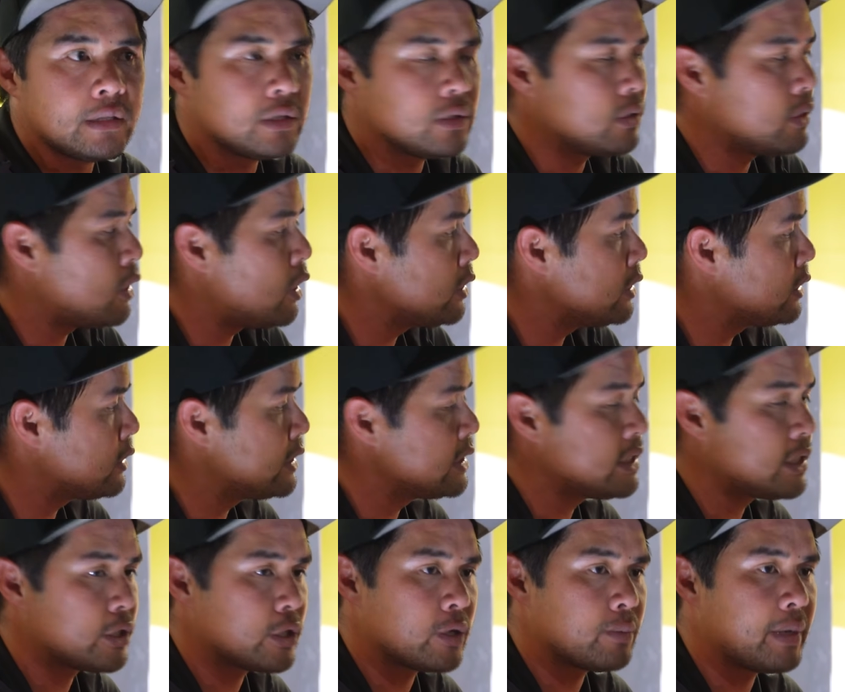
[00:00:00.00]
So all your
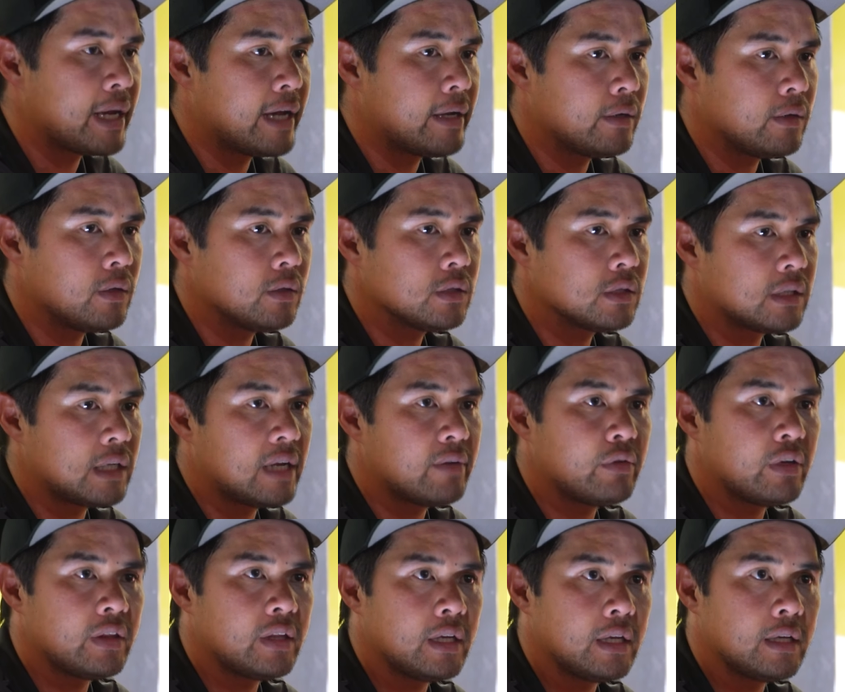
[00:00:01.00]
interior panels and
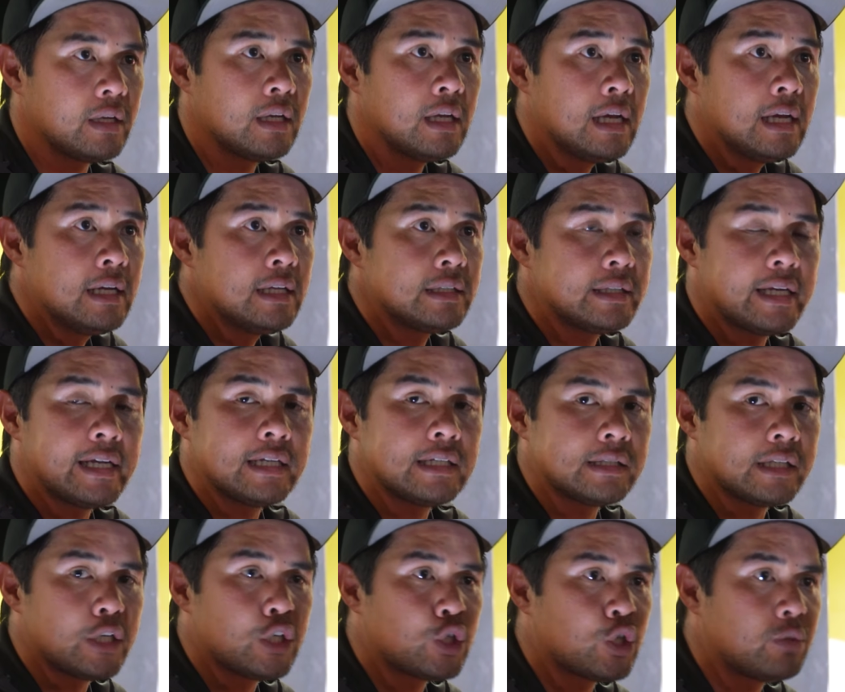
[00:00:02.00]
everything stay as
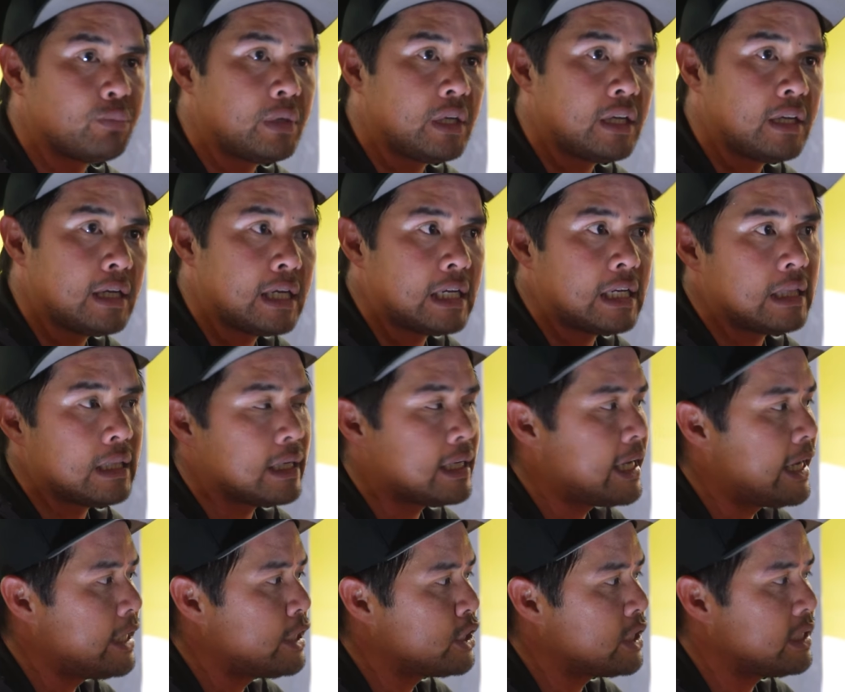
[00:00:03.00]
they should be, and then the
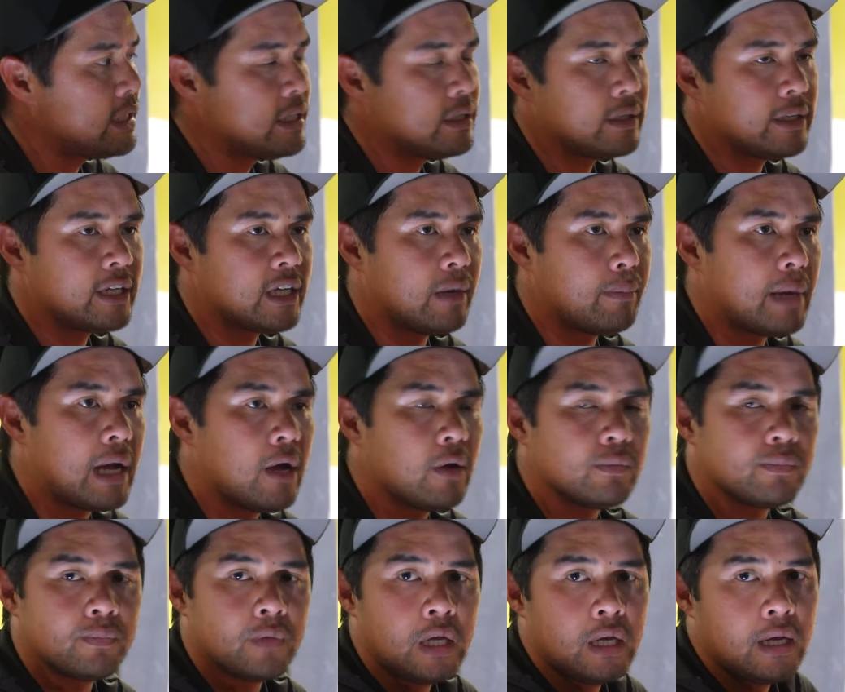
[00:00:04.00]
cage can easily come out
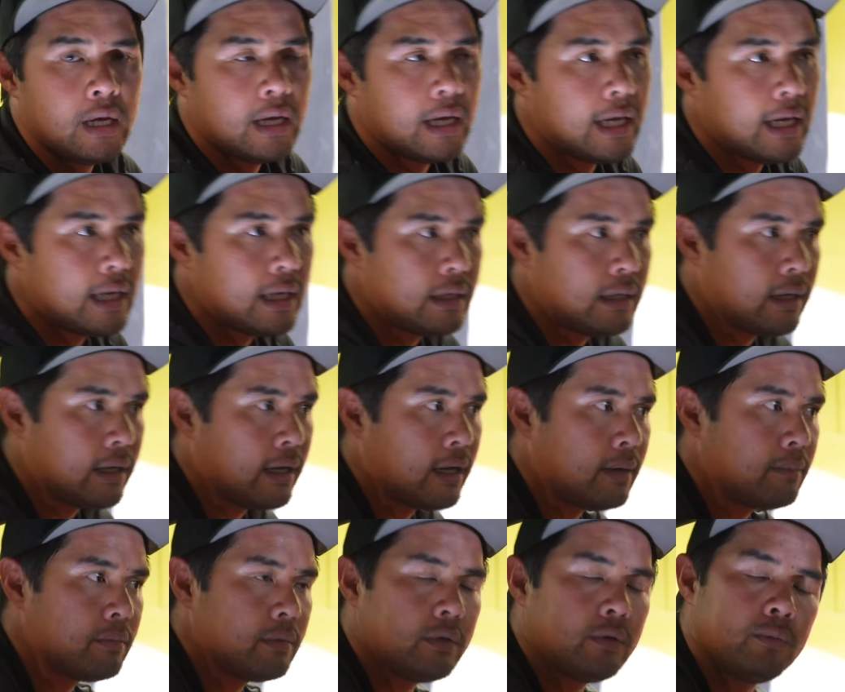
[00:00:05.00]
and
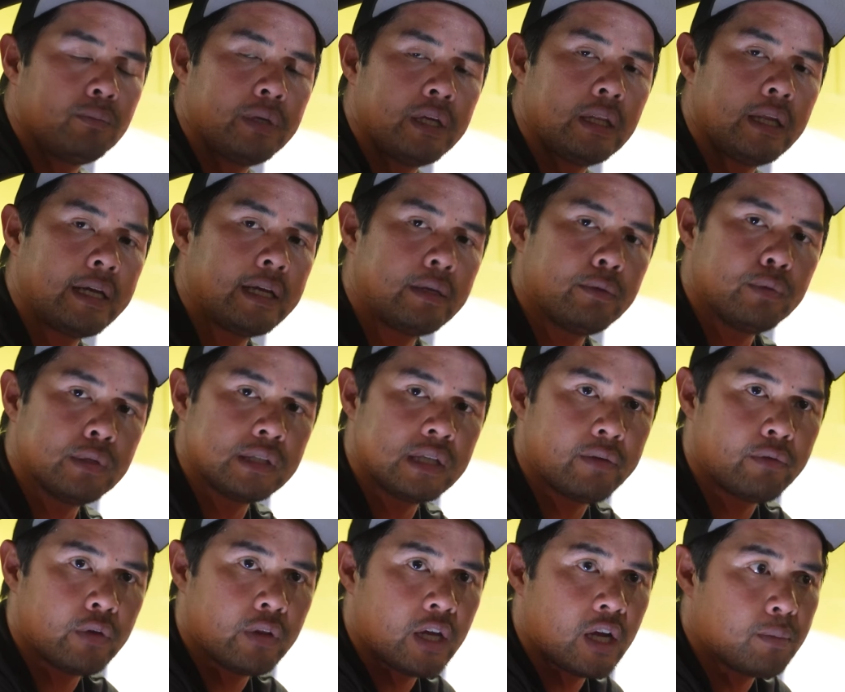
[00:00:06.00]
it'll be like it was
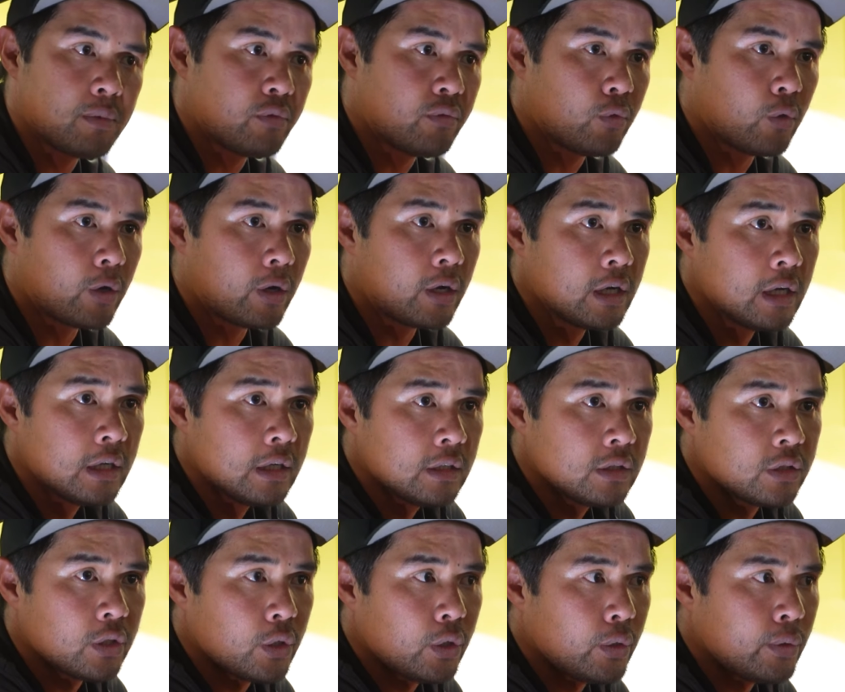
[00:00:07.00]
never there before.
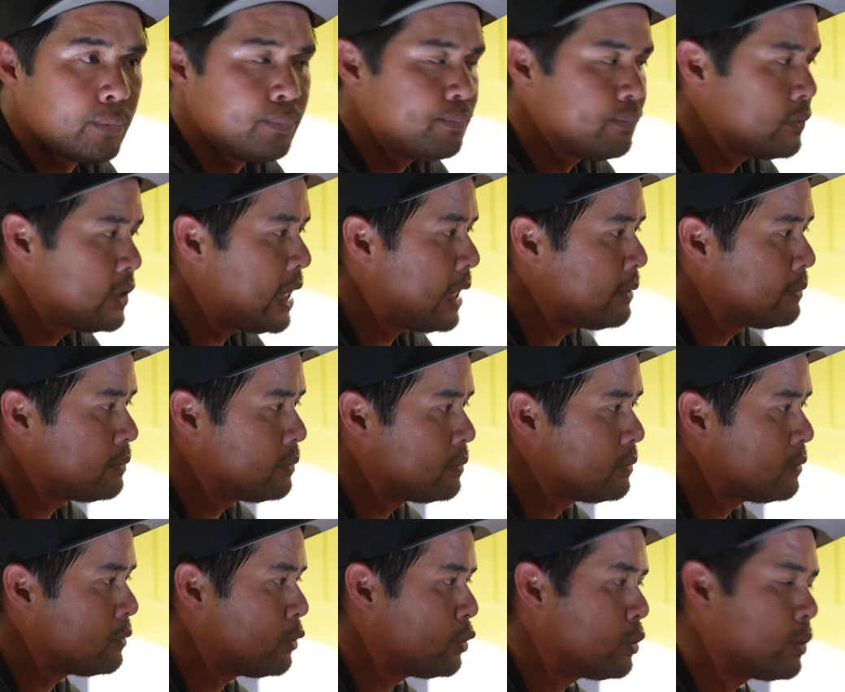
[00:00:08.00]
So yeah,
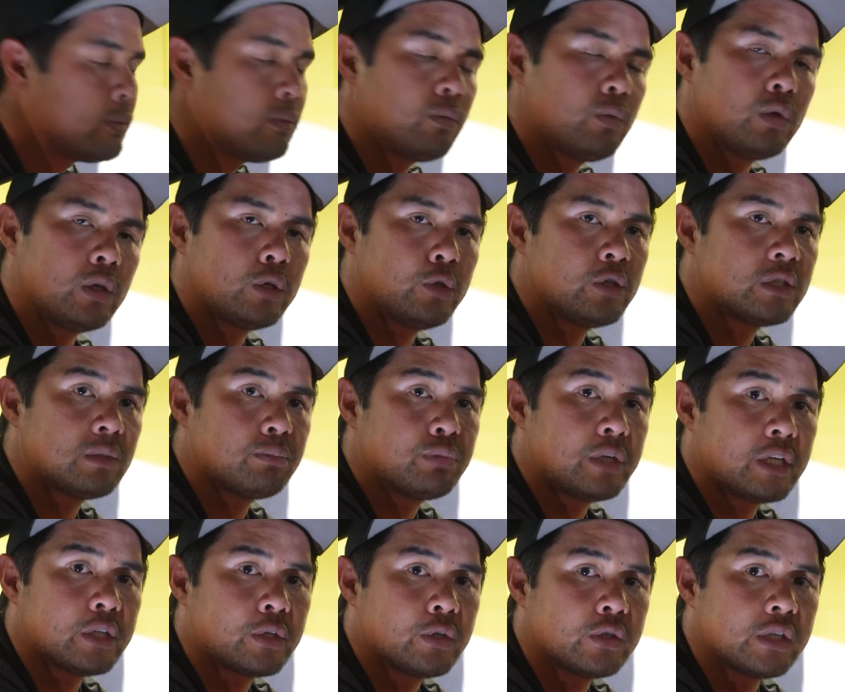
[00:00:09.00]
we'll include some
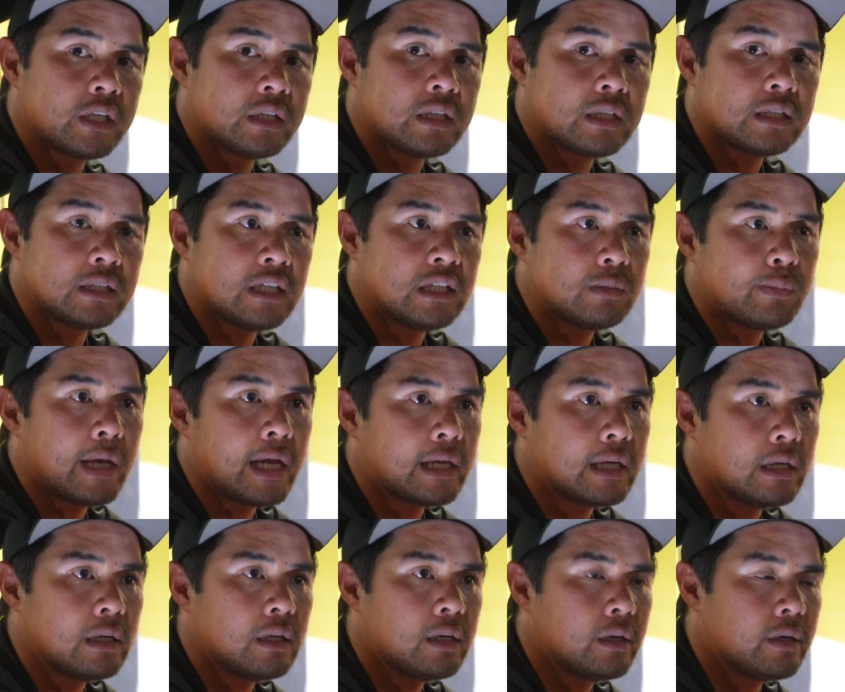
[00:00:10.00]
pictures, get the seats back
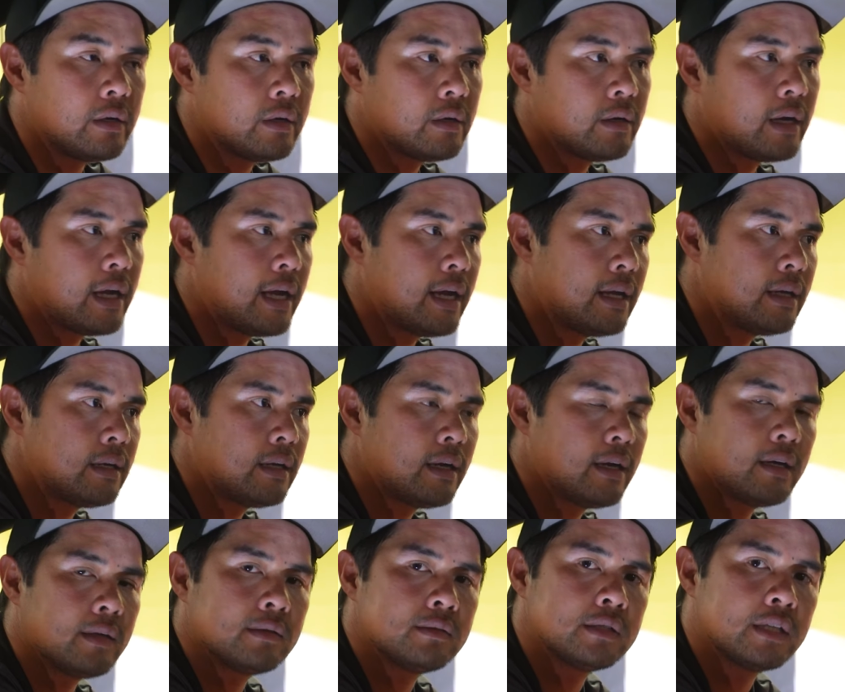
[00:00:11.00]
in here,
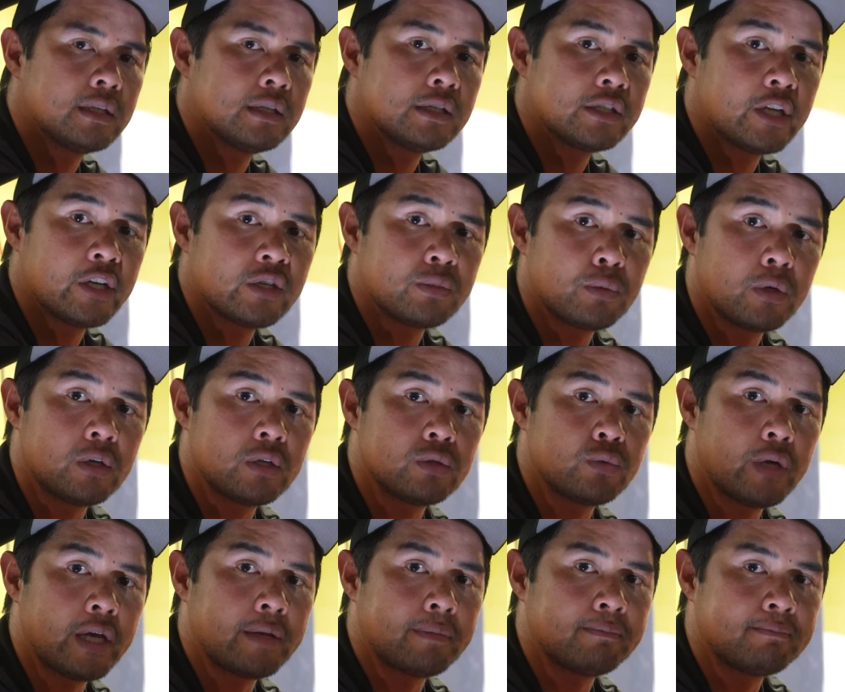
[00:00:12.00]
and send this customer on his
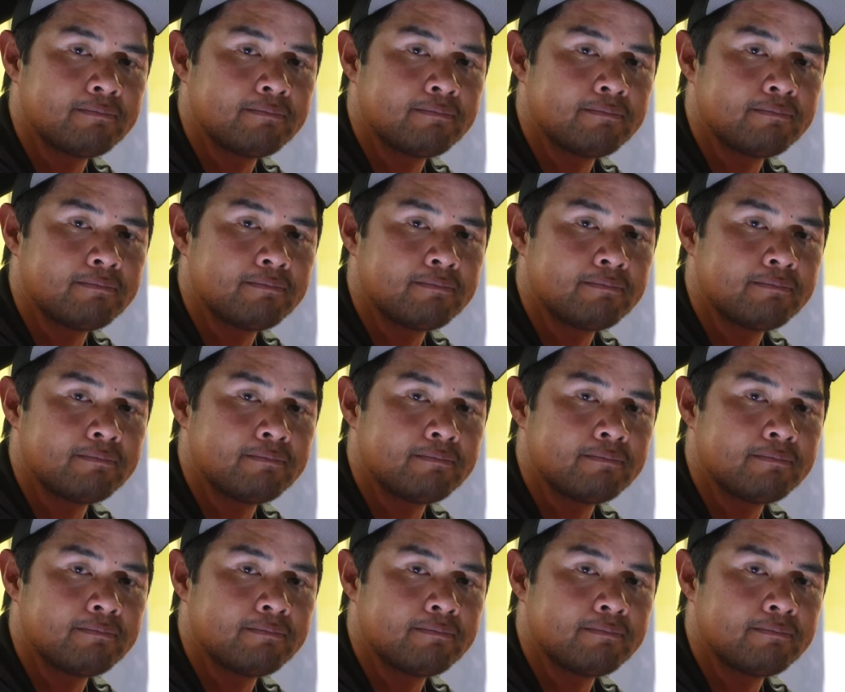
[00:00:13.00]
way.